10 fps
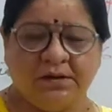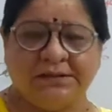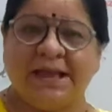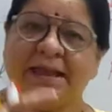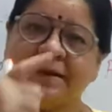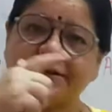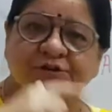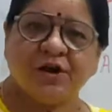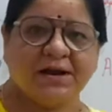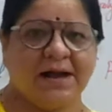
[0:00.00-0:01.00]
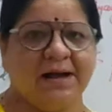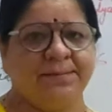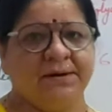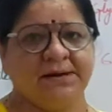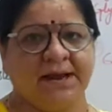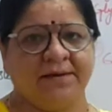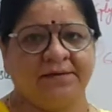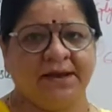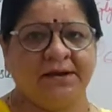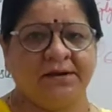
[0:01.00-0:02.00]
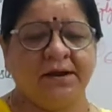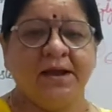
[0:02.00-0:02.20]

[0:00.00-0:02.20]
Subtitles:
the extra carbon dioxide,